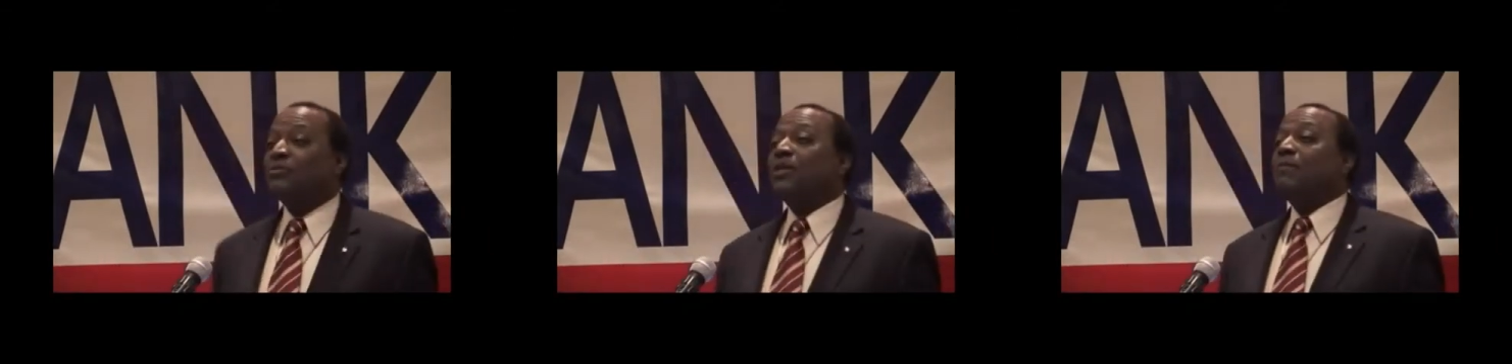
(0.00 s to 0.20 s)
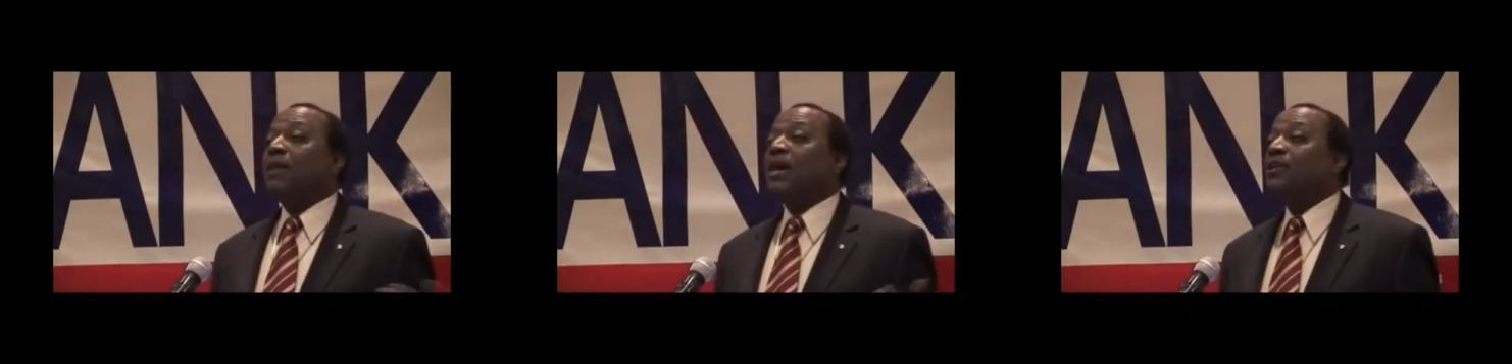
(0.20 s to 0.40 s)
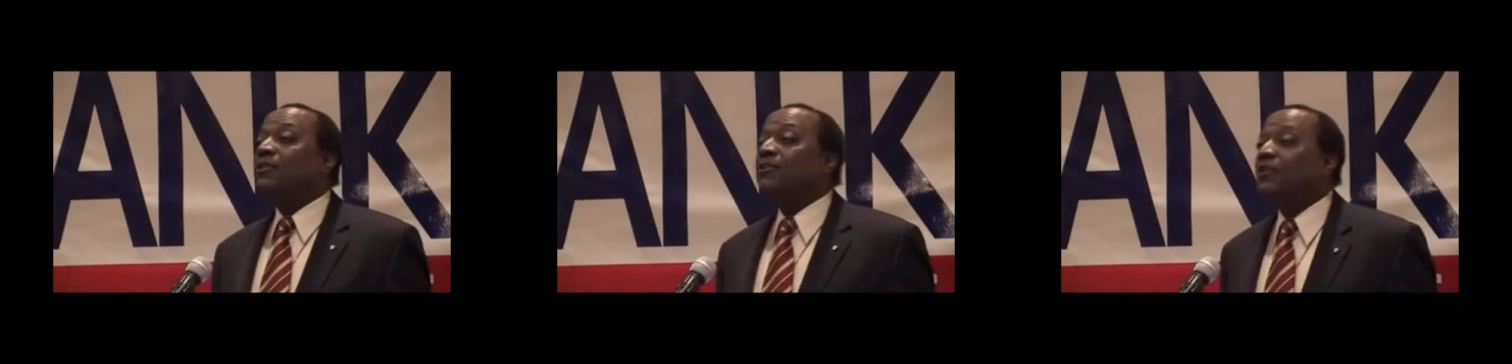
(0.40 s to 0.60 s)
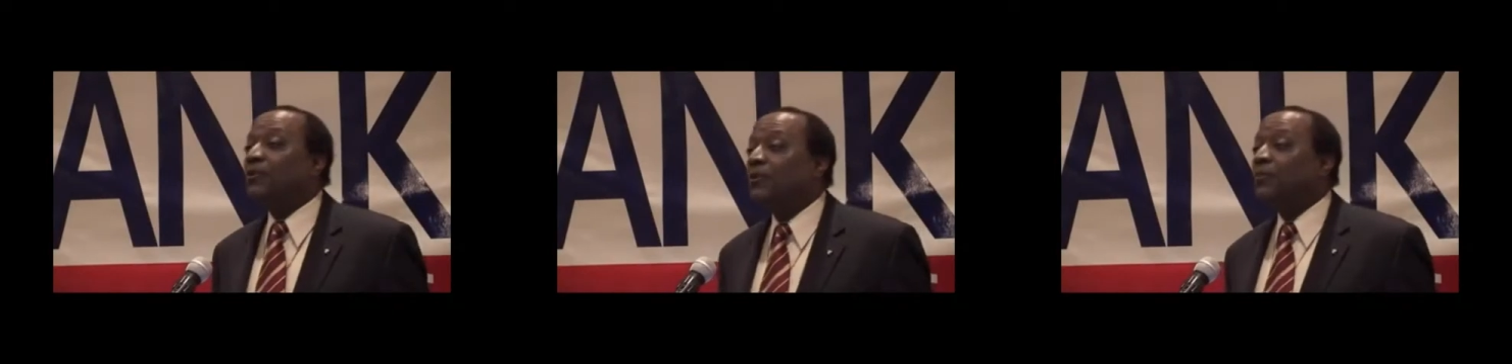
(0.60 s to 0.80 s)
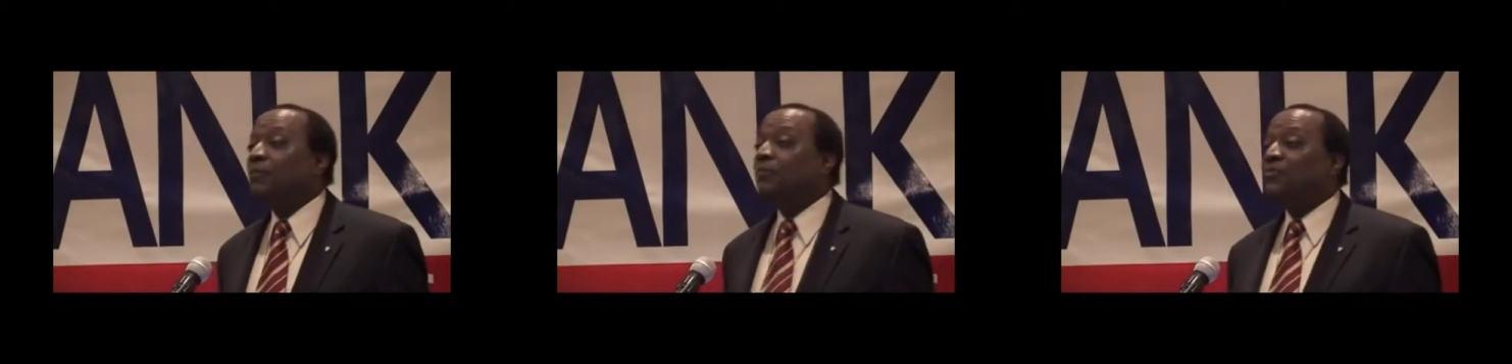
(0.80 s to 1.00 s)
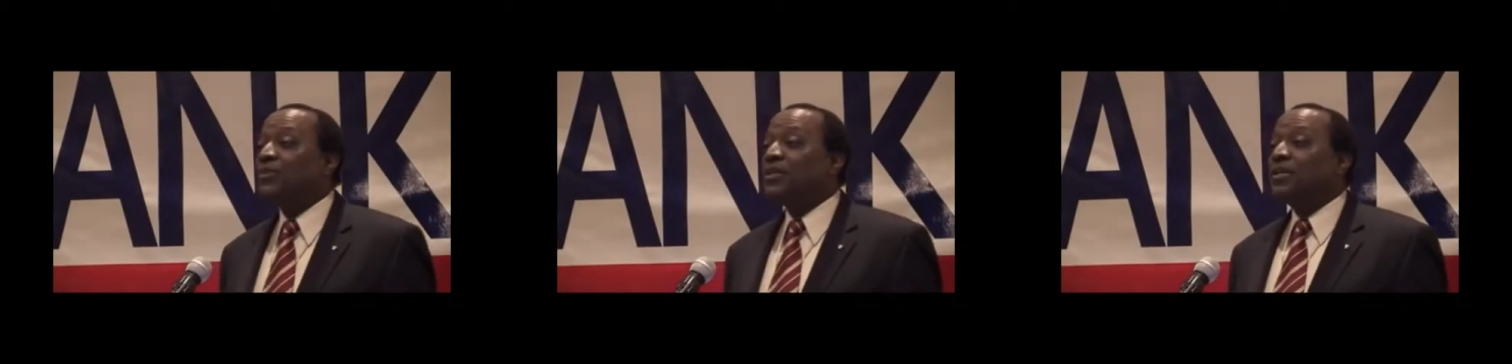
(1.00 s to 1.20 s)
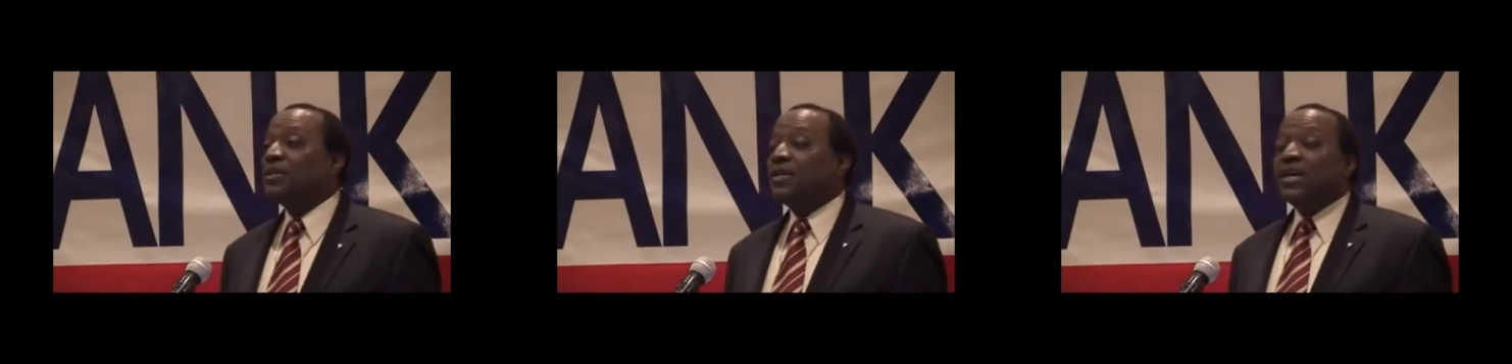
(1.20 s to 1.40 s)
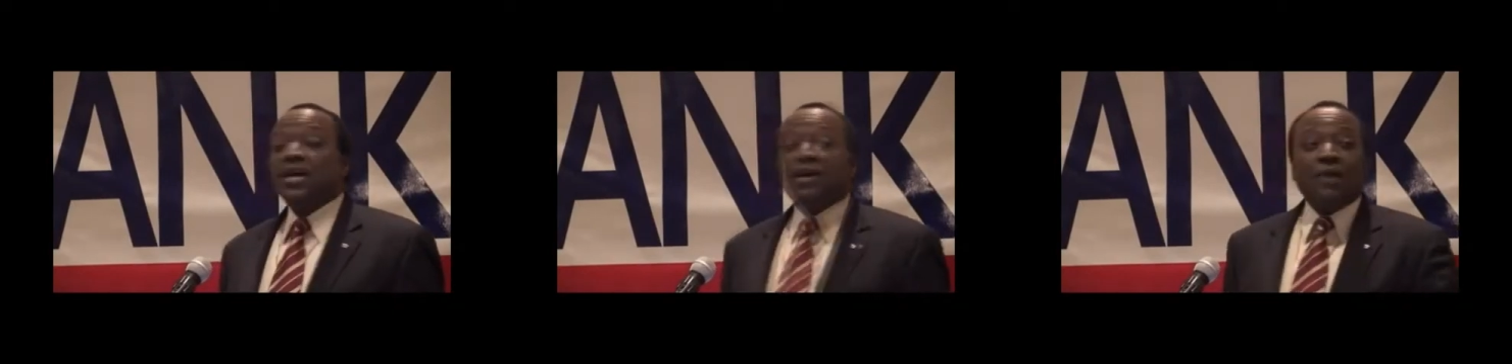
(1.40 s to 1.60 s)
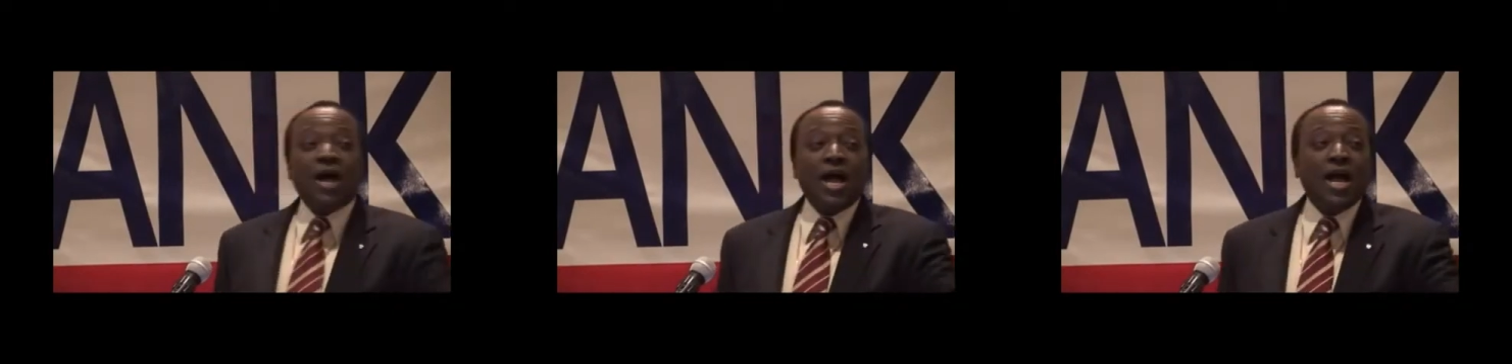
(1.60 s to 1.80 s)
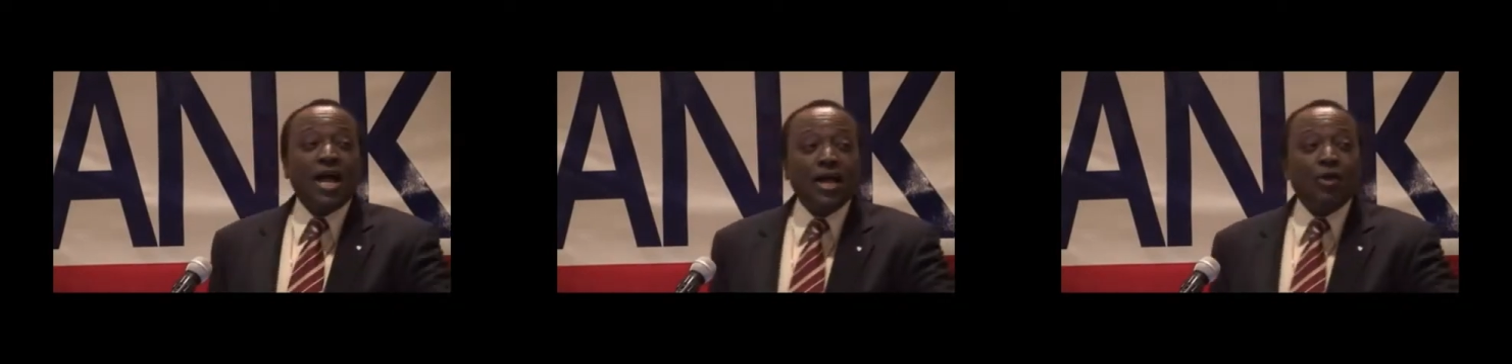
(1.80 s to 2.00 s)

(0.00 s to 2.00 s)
What am I to do? Am I,